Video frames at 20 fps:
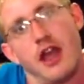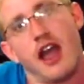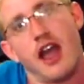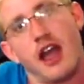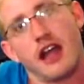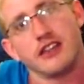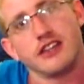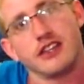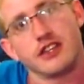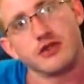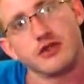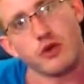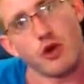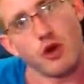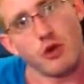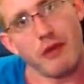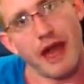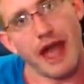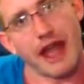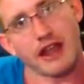and just roll
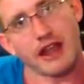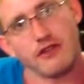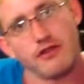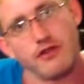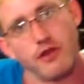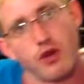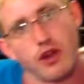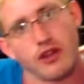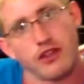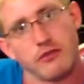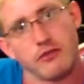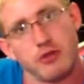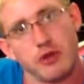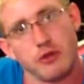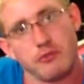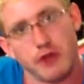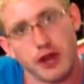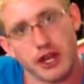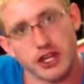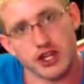back and forth and put
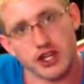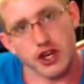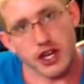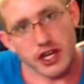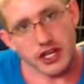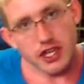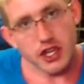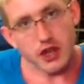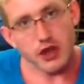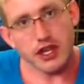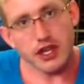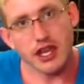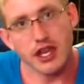pressure into it.